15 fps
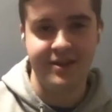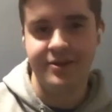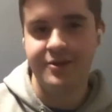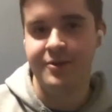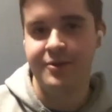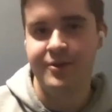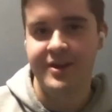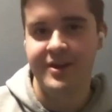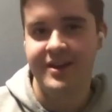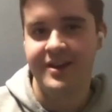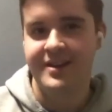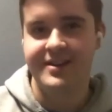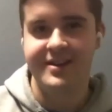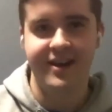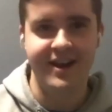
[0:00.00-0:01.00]
who
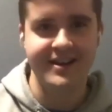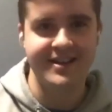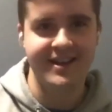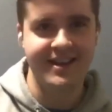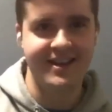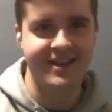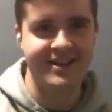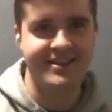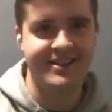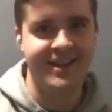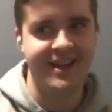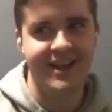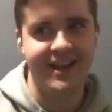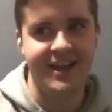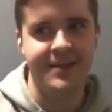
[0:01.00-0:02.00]
talks like this
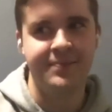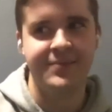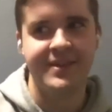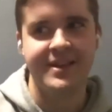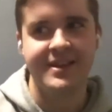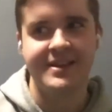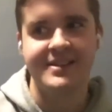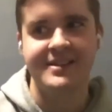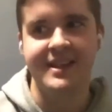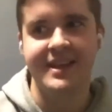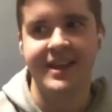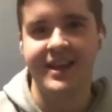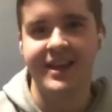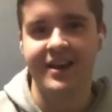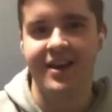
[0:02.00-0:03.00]
and like
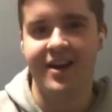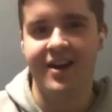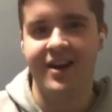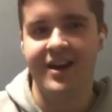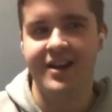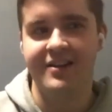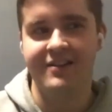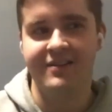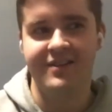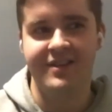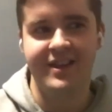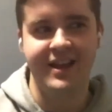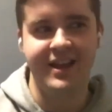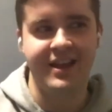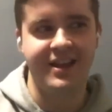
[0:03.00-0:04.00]
seeing all of
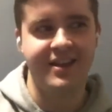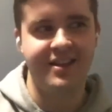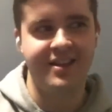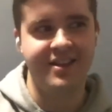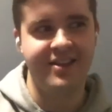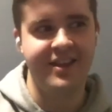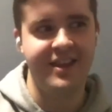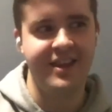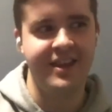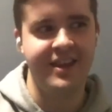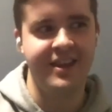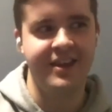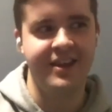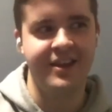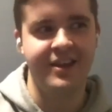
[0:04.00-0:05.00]
like
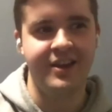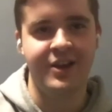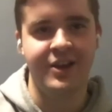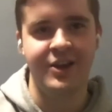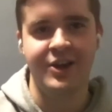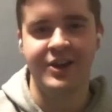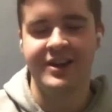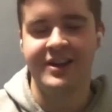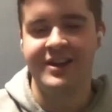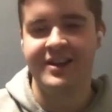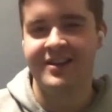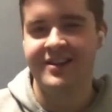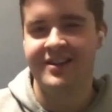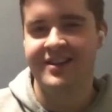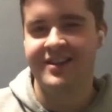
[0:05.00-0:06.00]
the
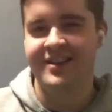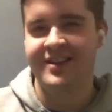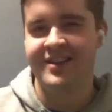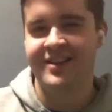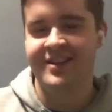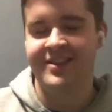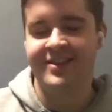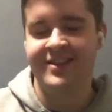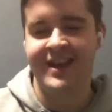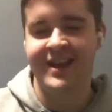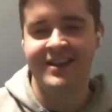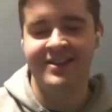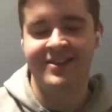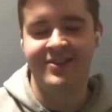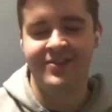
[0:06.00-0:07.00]
good
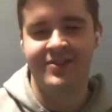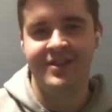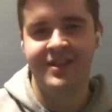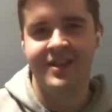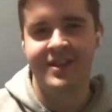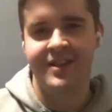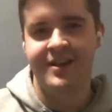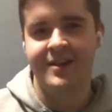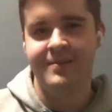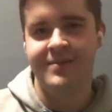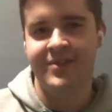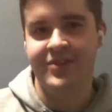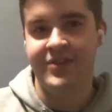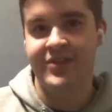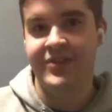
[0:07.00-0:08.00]
that
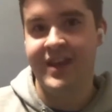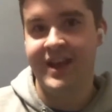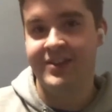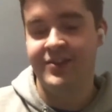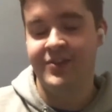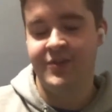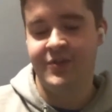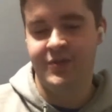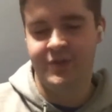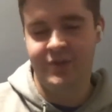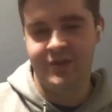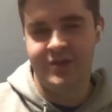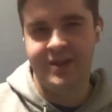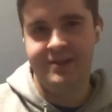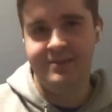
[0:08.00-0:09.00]
um that
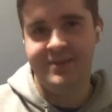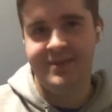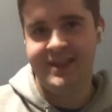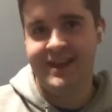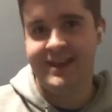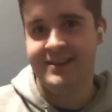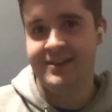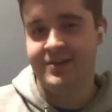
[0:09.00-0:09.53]
um that